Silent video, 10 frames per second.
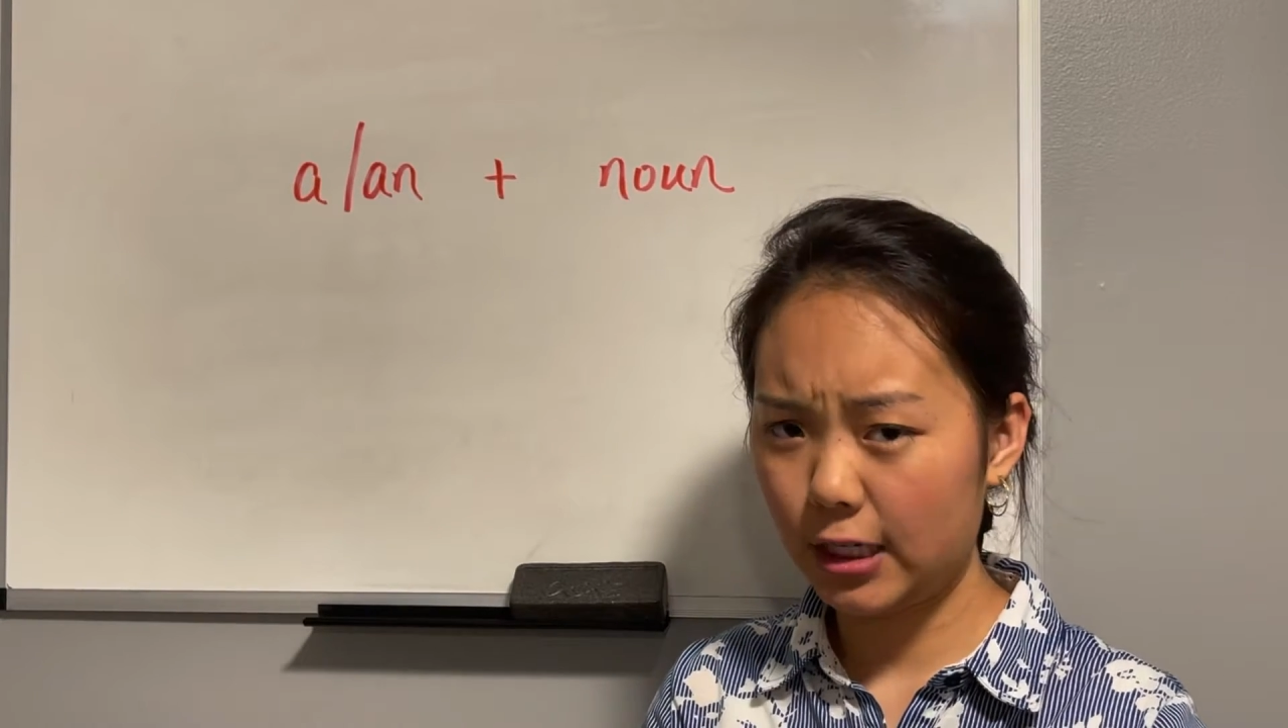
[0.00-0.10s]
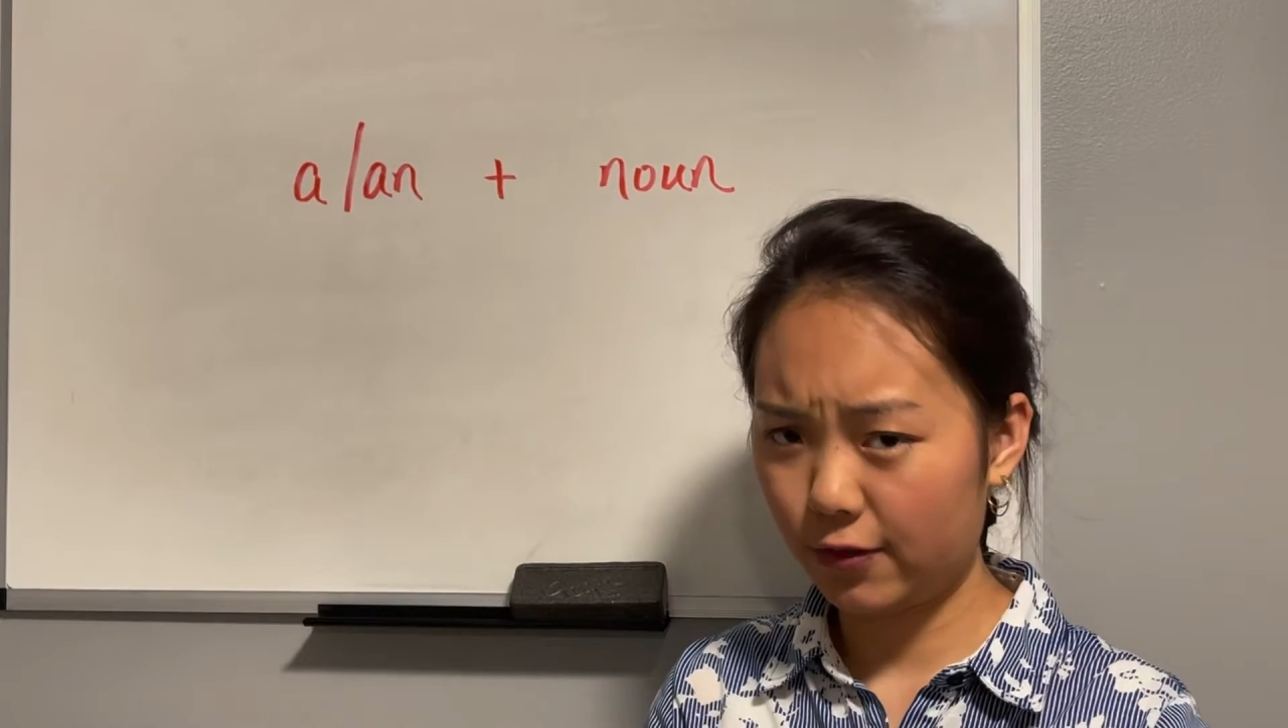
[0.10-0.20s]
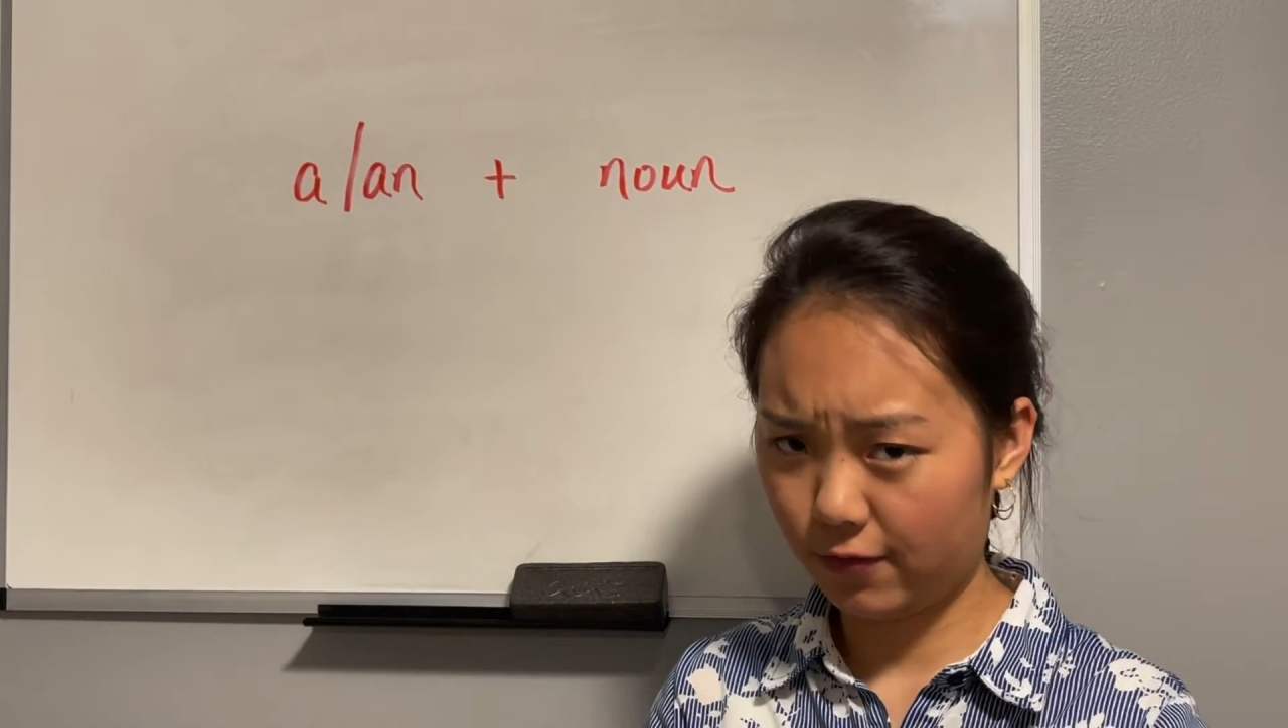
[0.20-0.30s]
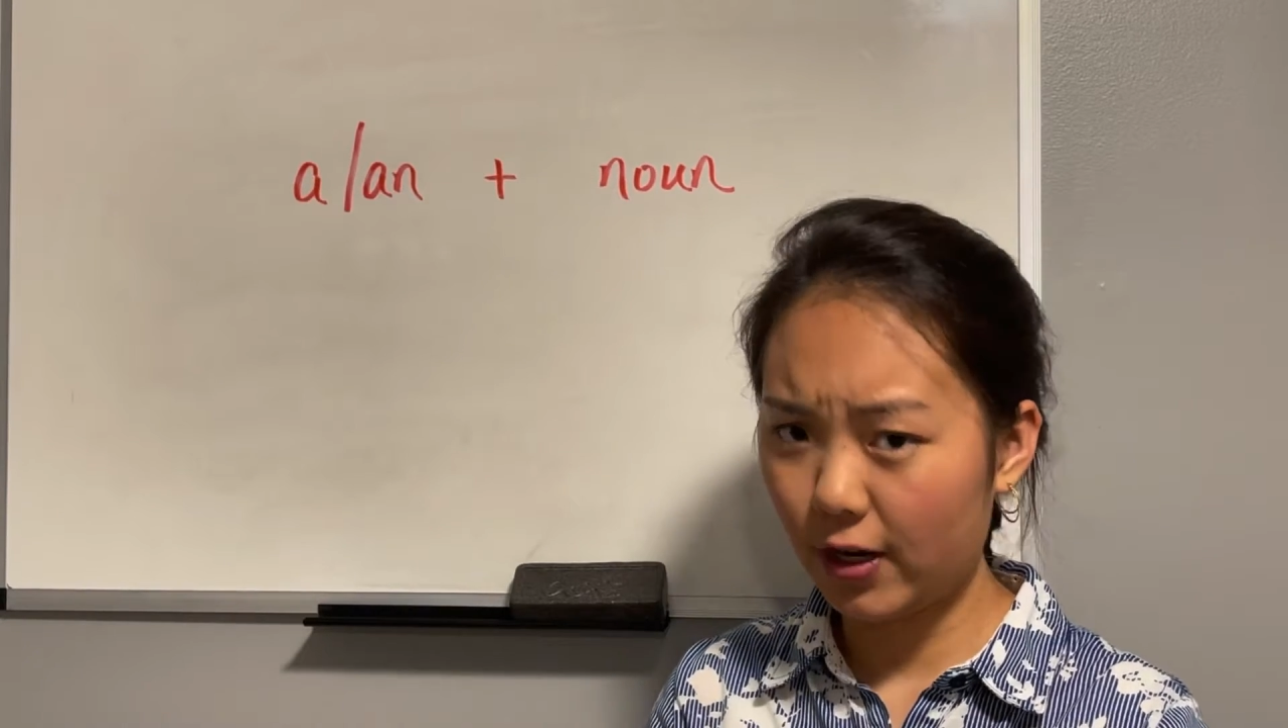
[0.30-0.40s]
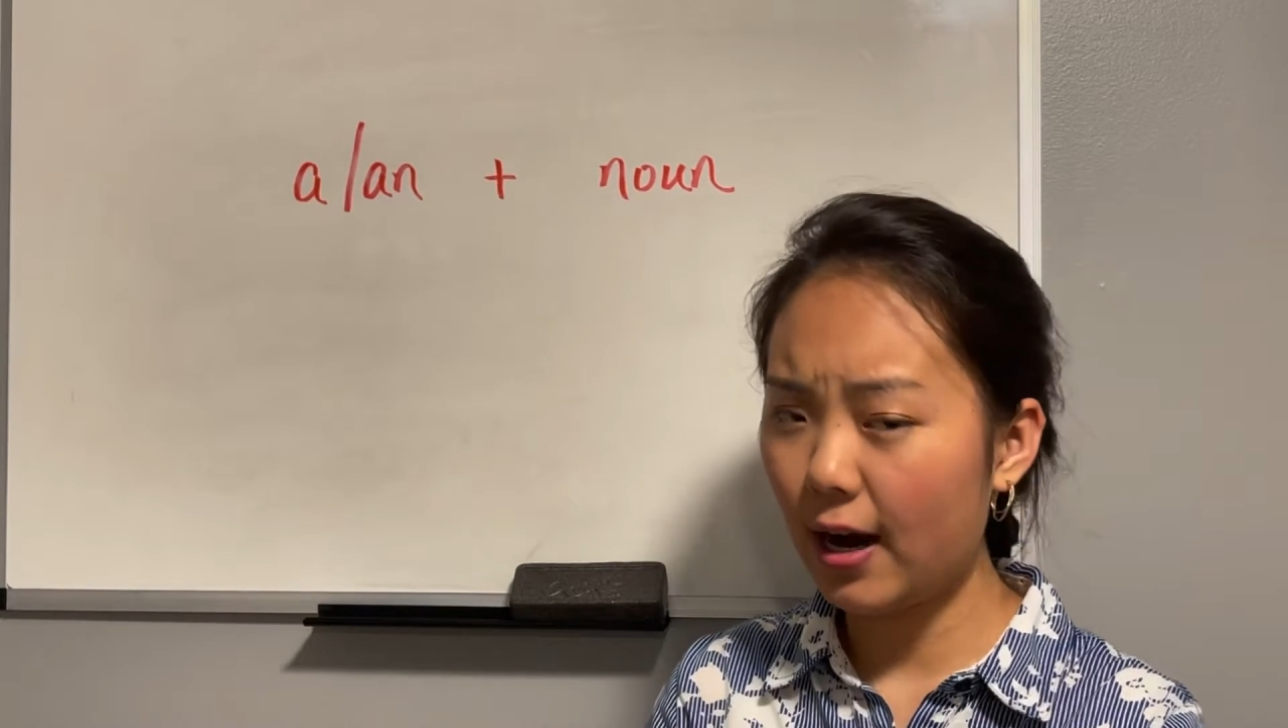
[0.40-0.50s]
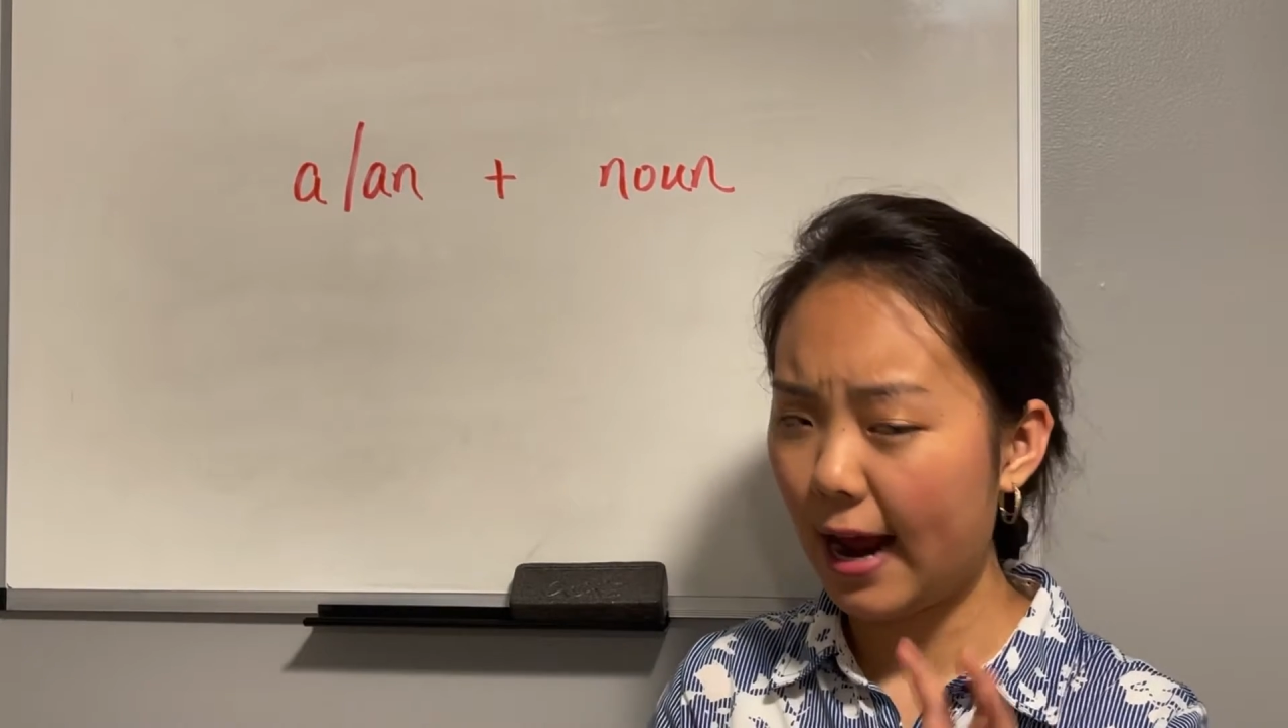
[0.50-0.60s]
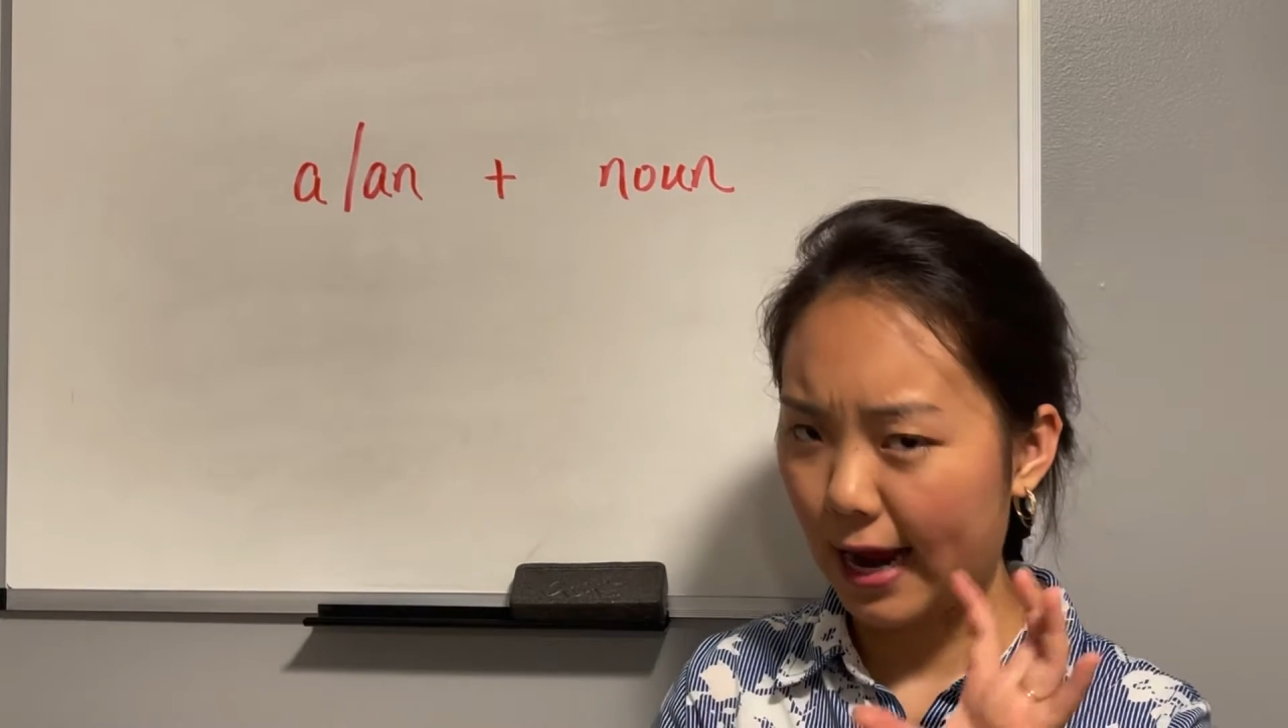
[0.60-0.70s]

different